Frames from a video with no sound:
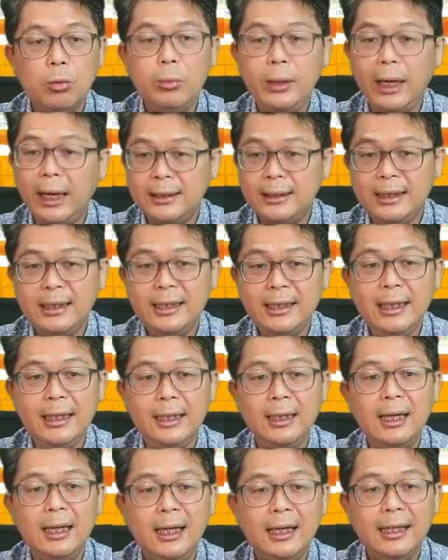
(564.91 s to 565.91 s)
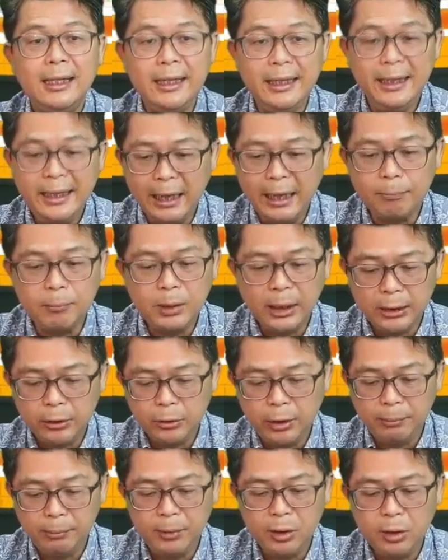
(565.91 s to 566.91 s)
So we actually did the
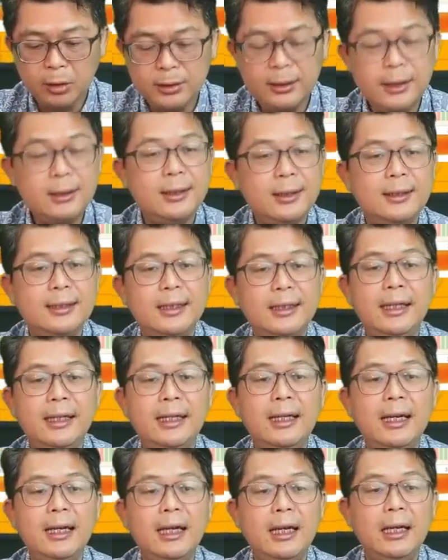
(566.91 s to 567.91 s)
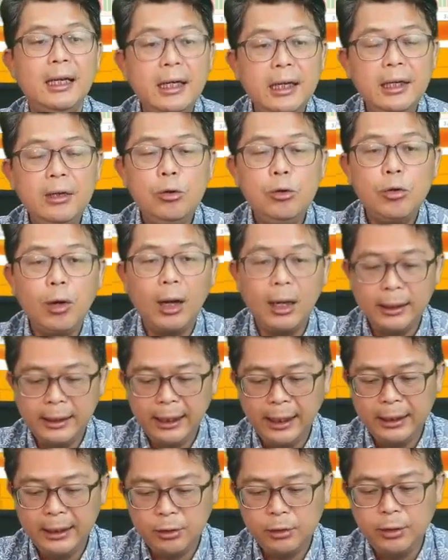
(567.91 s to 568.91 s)
Haptic trade because this is the
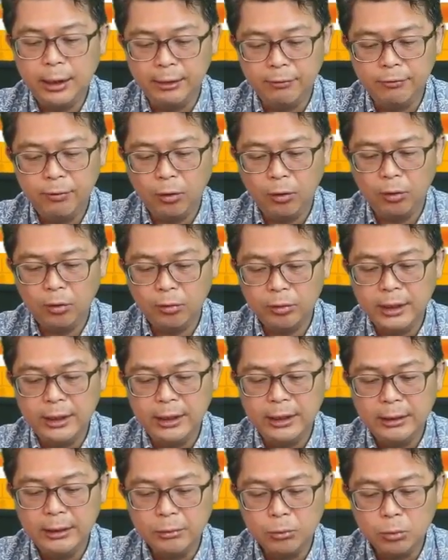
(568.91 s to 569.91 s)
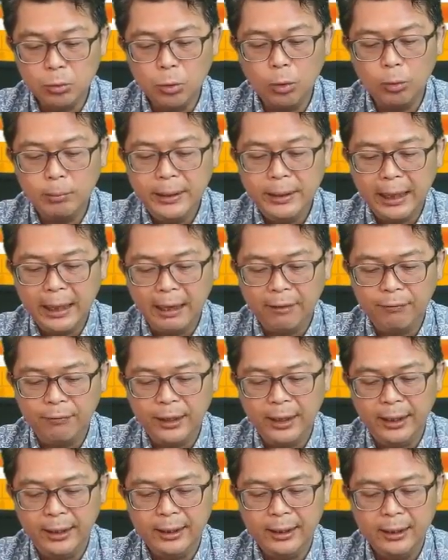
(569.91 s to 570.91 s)
intraday trade for the Robie
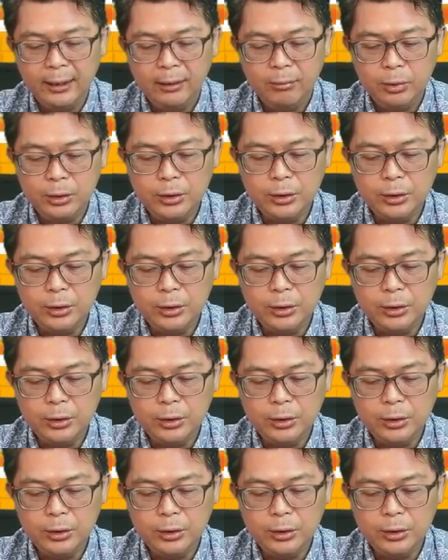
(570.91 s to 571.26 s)
FA,